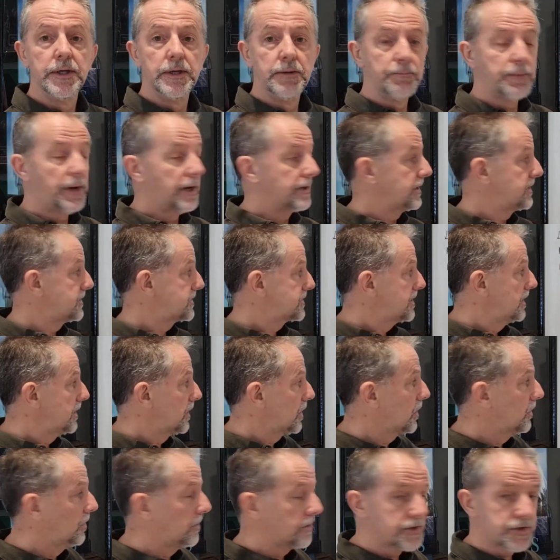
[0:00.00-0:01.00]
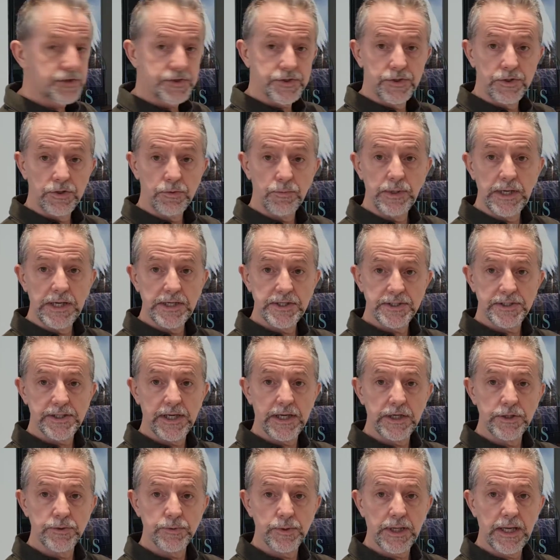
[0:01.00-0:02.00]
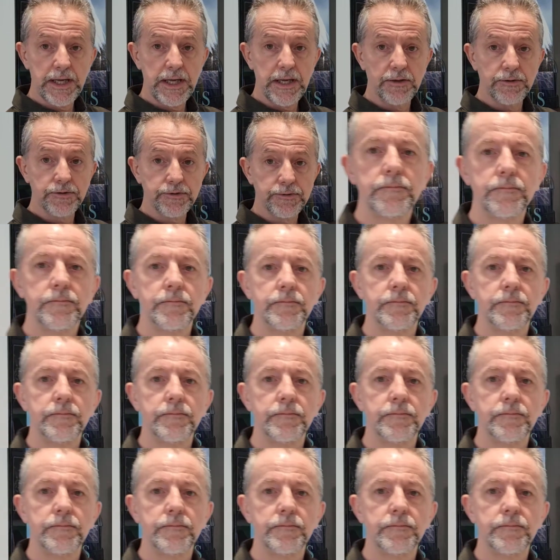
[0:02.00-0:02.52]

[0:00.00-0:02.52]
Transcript: But it's still a cost that we need to take into account.